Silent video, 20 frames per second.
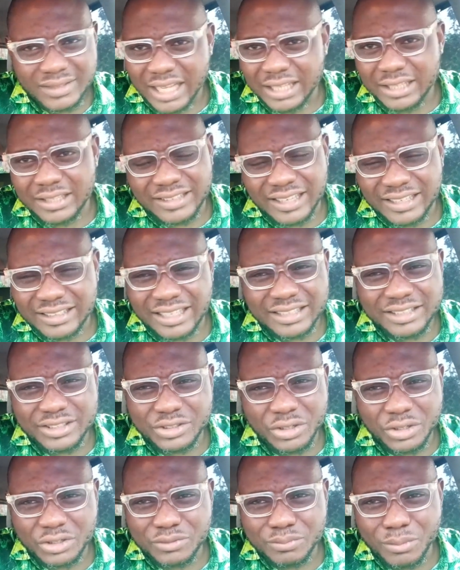That is Ada
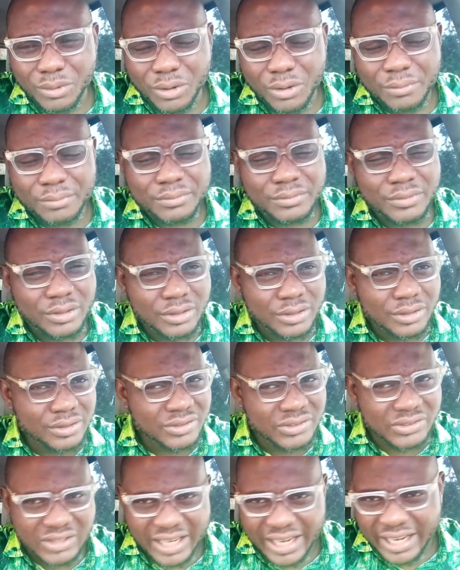Jesus' mom
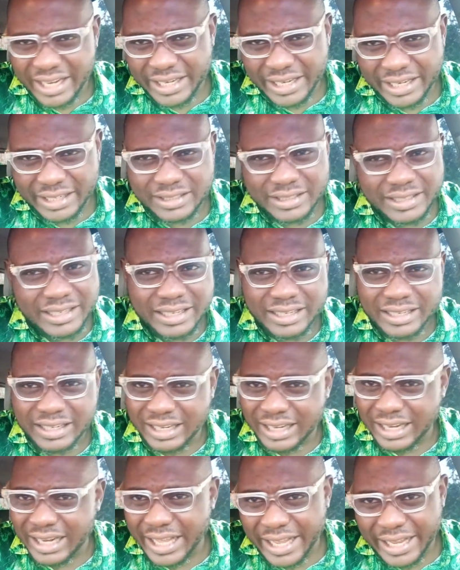saying it
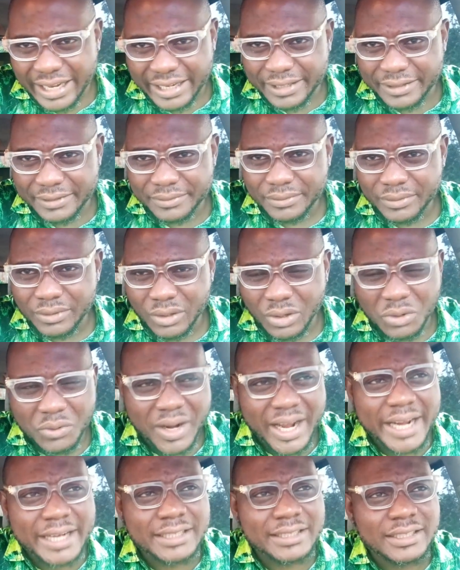clearly. All
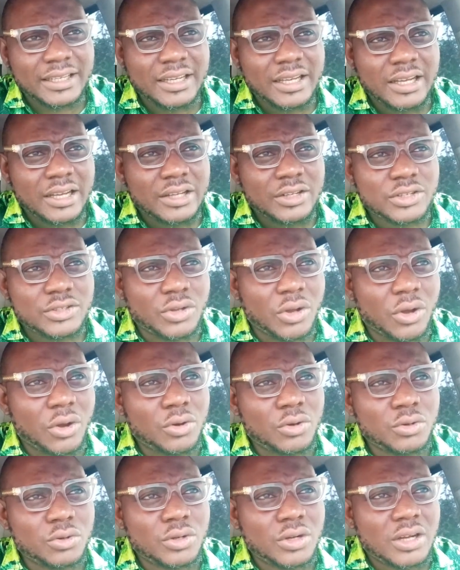right.
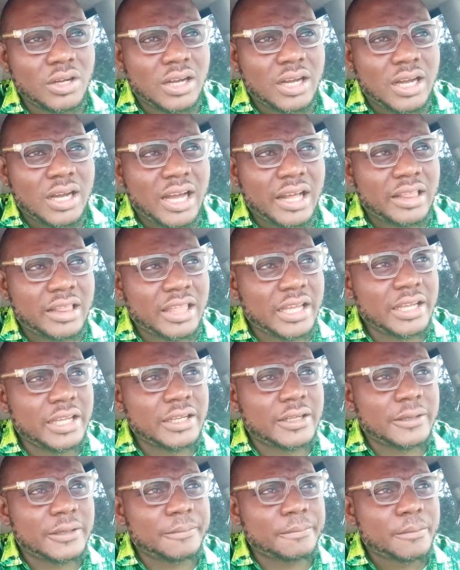So I
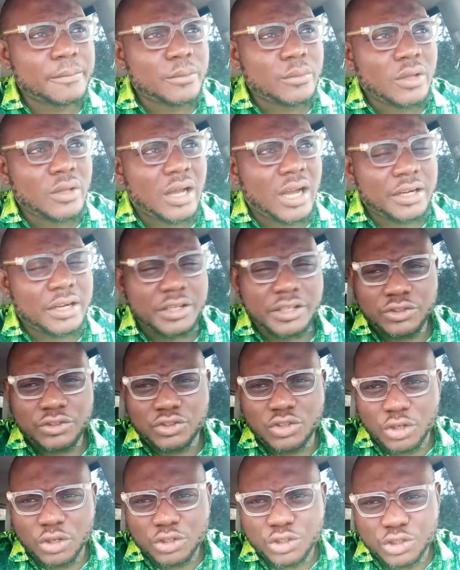think at this
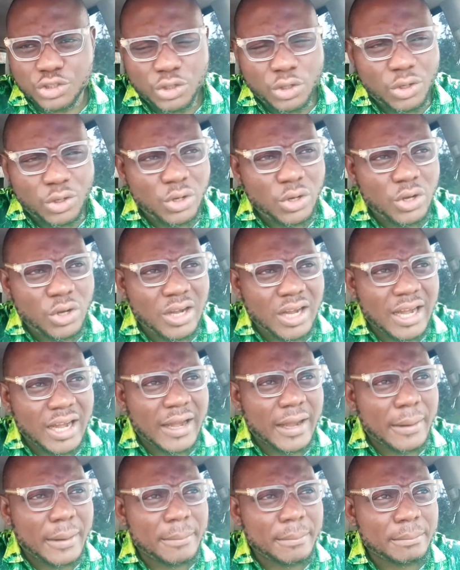juncture,
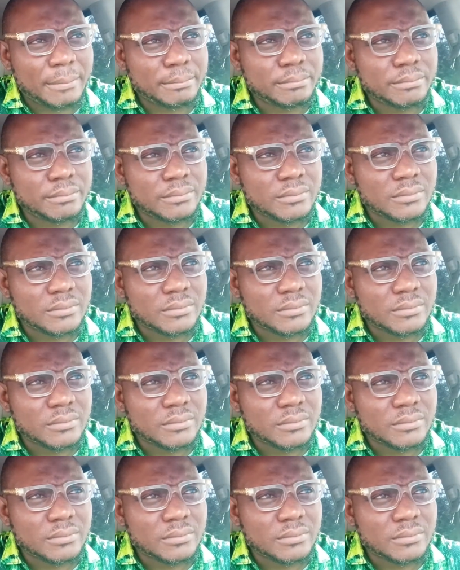um,